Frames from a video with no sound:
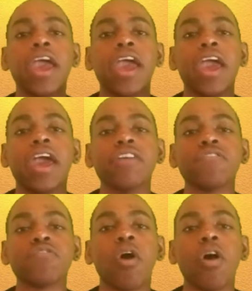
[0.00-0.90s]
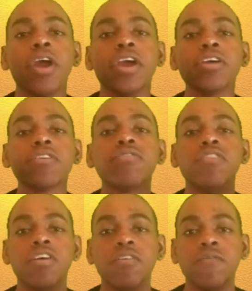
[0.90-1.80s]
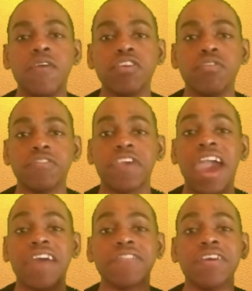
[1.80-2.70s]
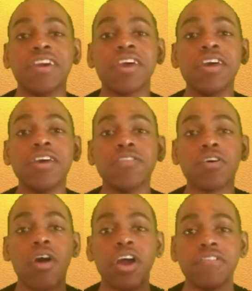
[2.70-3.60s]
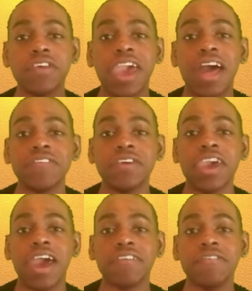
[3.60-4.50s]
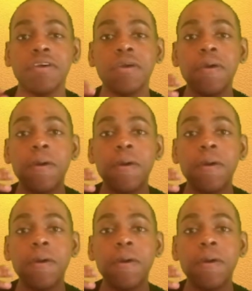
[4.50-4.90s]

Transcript: and starring the Avengers casting, the Guardians of the Galaxy casting,